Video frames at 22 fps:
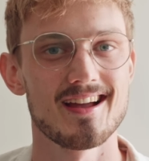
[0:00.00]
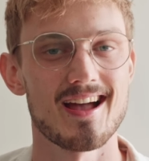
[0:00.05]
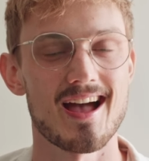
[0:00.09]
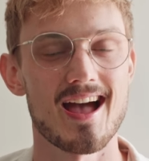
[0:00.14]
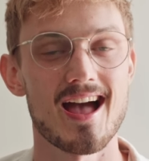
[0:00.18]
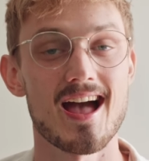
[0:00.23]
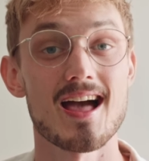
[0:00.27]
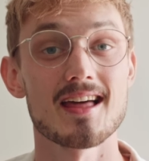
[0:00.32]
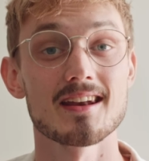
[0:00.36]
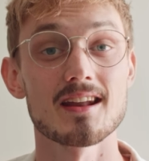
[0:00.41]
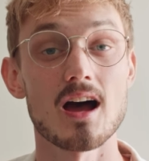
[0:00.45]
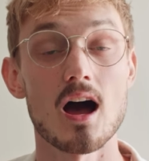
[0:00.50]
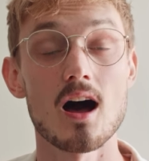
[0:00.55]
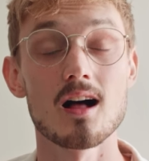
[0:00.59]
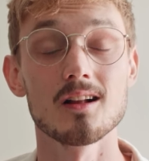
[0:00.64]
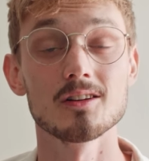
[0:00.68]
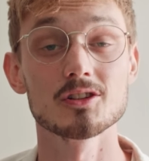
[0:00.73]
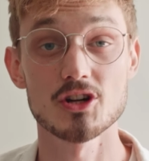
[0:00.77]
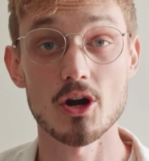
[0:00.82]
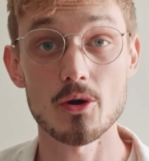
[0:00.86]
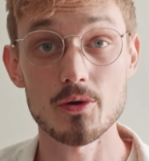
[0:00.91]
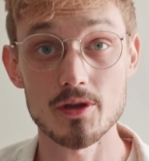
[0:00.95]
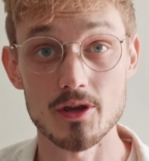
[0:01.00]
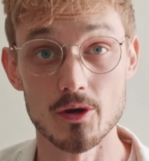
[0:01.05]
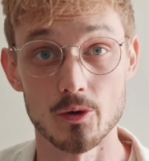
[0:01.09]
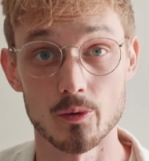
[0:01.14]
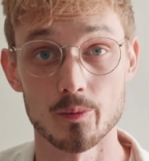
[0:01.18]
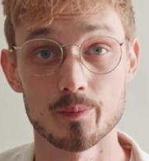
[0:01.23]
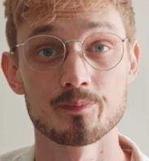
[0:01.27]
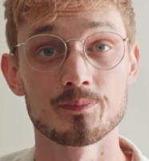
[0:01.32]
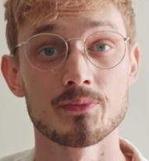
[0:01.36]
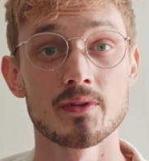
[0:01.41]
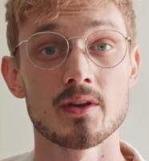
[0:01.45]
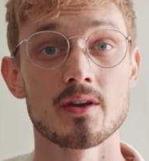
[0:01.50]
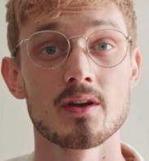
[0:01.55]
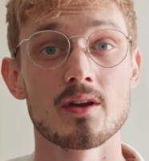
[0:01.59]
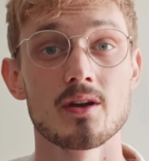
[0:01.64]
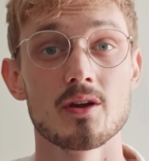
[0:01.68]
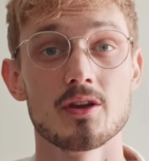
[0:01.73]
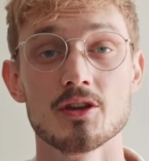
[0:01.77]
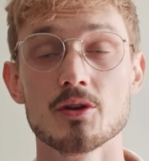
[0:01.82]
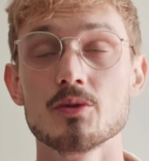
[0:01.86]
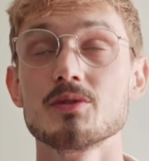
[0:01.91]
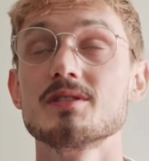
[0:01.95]
And I'll show you
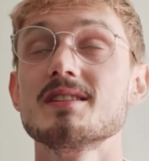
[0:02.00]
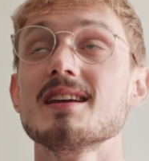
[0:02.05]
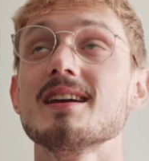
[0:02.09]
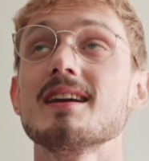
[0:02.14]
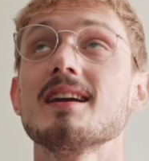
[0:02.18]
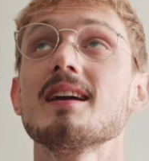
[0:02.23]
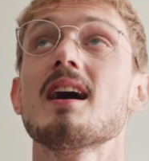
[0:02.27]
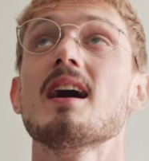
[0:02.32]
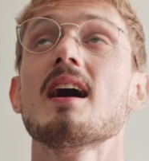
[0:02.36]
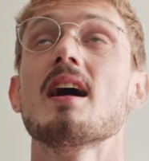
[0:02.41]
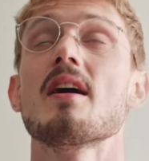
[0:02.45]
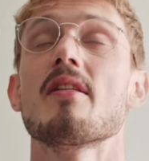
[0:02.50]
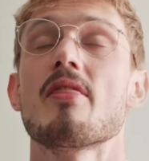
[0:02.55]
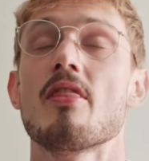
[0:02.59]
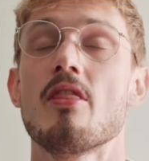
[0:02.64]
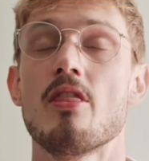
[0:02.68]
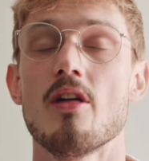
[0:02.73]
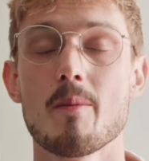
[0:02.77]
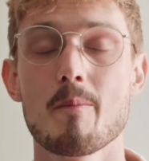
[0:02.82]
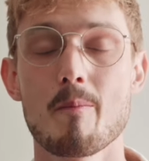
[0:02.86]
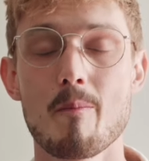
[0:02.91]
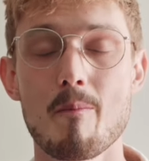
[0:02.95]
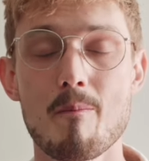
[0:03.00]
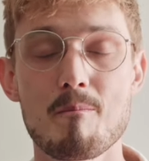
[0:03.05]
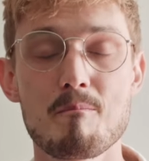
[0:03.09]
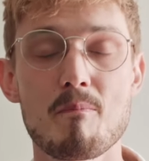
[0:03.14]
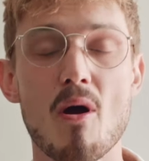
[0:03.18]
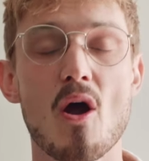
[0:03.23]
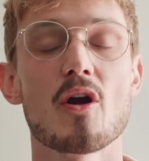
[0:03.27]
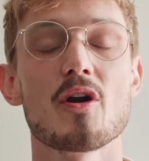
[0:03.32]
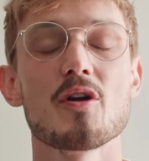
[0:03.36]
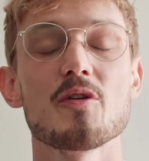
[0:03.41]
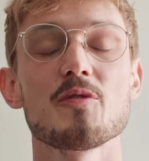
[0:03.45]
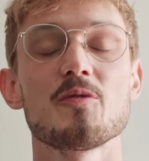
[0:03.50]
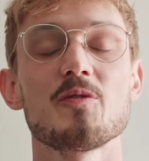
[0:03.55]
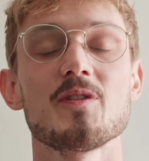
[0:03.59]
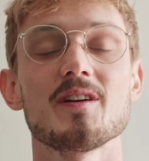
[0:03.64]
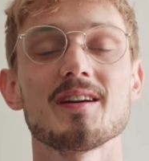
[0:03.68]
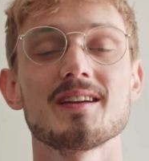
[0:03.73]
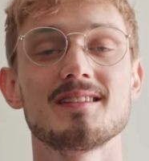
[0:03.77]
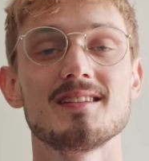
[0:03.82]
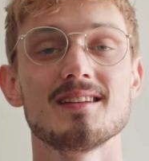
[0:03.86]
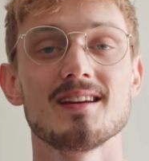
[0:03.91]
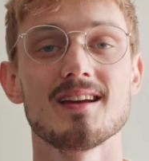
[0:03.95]
using the
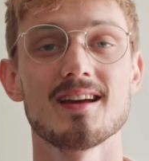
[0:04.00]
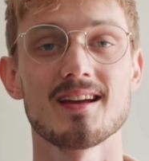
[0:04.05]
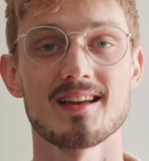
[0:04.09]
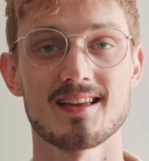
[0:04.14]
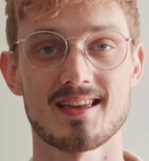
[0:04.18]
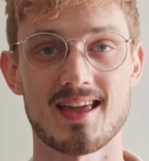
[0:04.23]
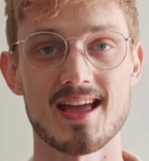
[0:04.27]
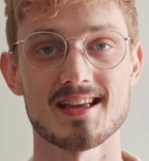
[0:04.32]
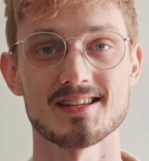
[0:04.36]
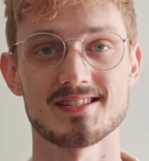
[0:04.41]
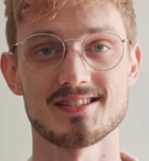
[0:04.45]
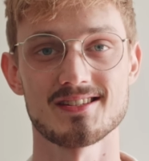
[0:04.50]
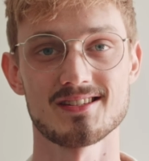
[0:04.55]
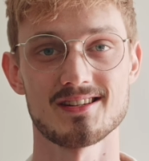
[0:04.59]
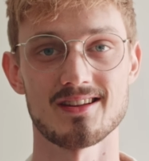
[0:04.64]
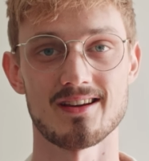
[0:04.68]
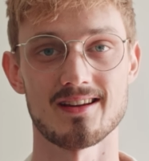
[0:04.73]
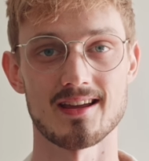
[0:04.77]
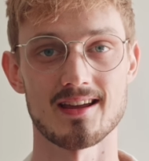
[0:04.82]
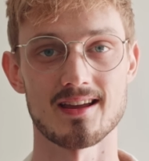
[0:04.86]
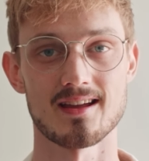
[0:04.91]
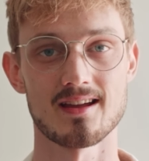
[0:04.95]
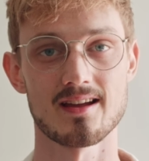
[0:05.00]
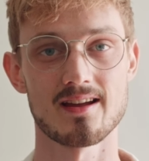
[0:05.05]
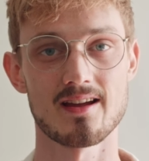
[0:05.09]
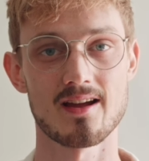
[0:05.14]
perfect case study.